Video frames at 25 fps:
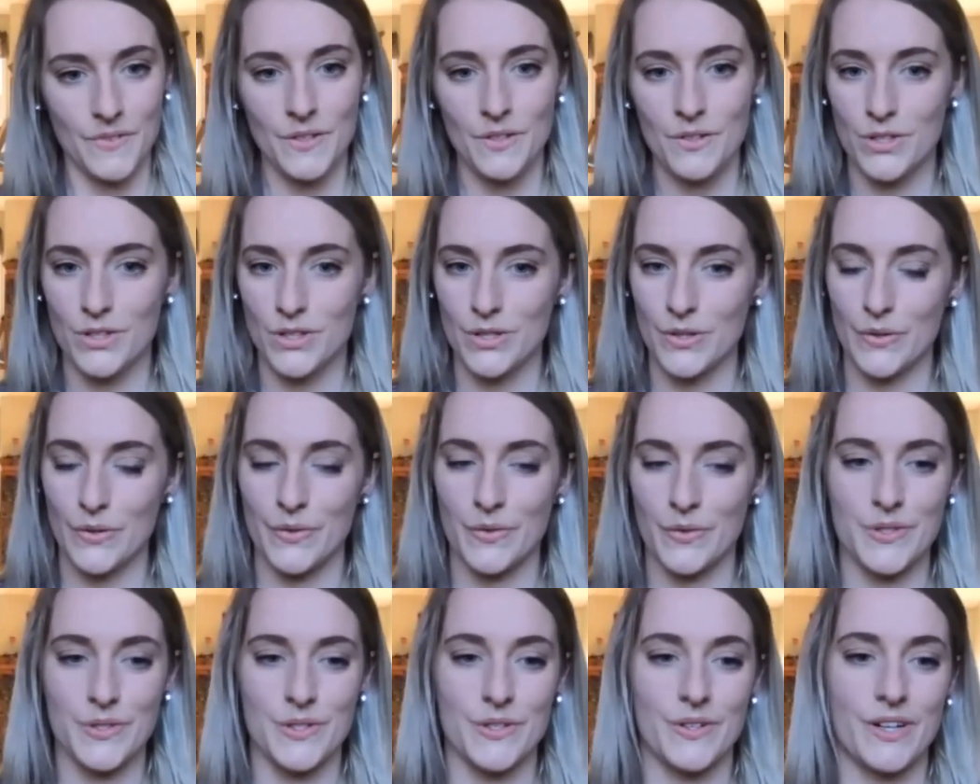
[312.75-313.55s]
So
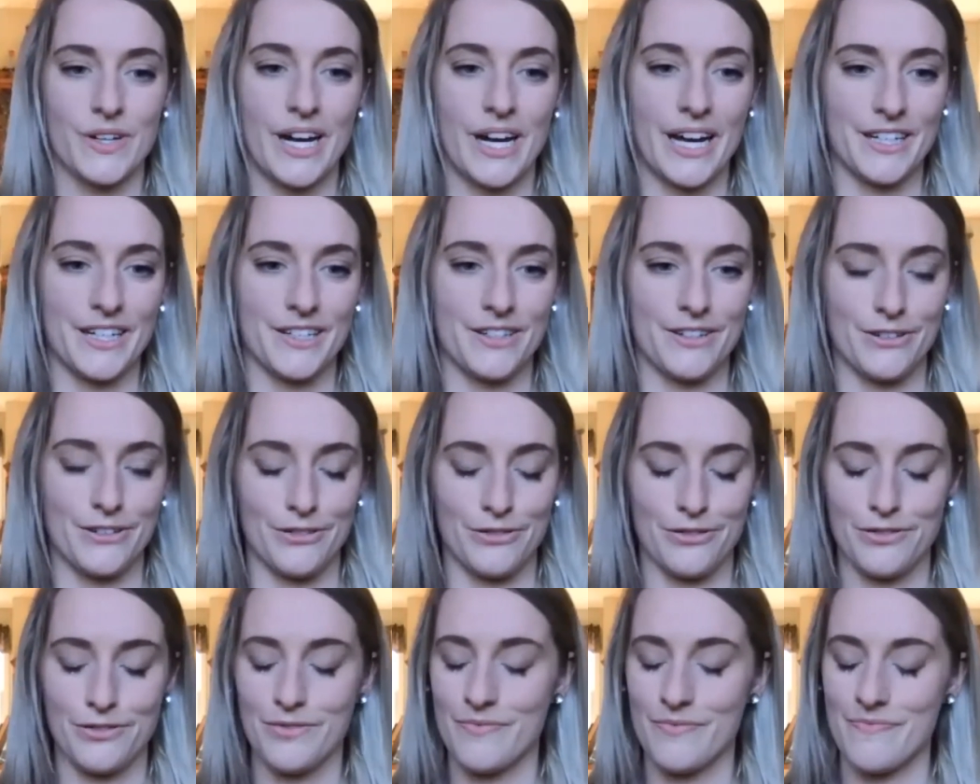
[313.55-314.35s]
those are kind
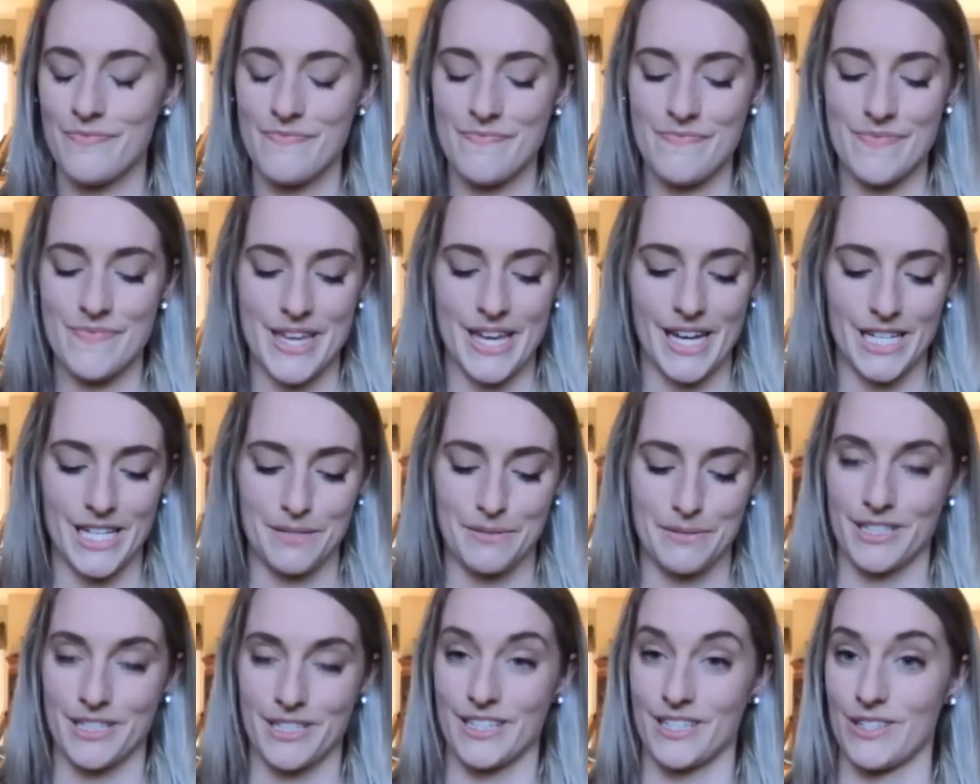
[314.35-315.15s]
of the
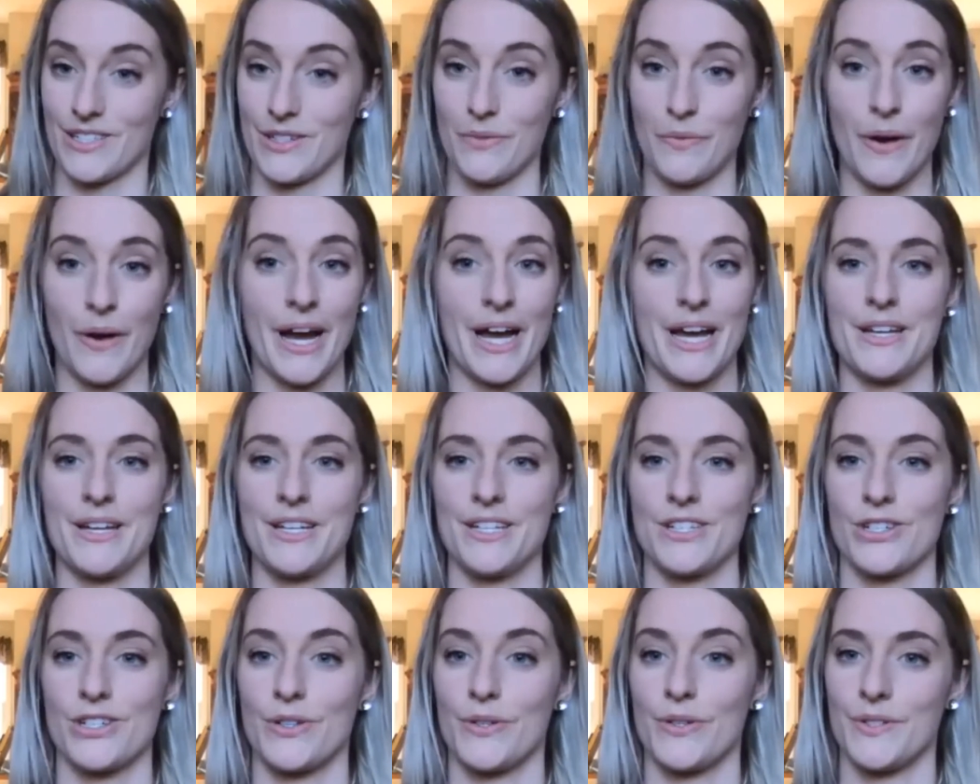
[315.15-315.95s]
aspects as to why I
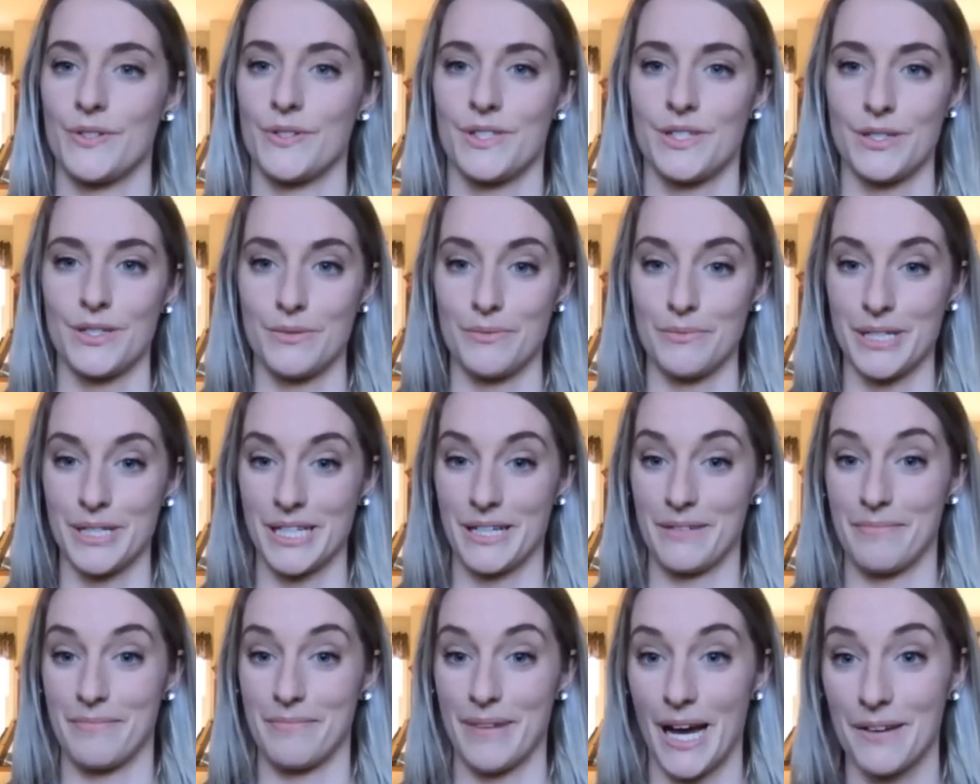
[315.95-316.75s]
chose to
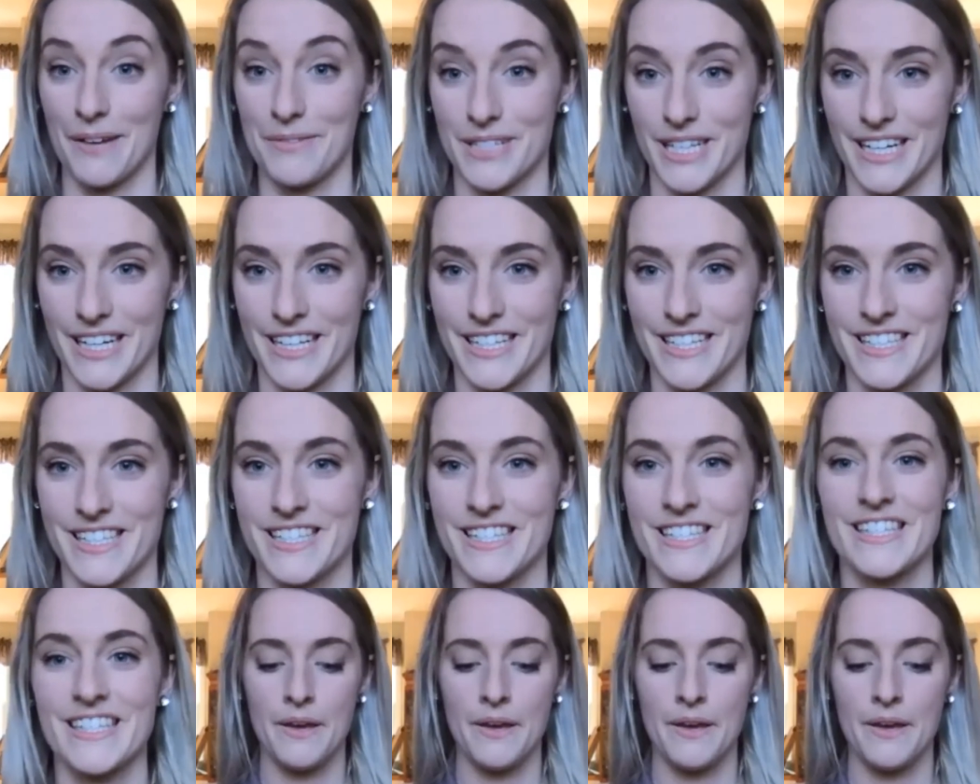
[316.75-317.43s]
become baptized.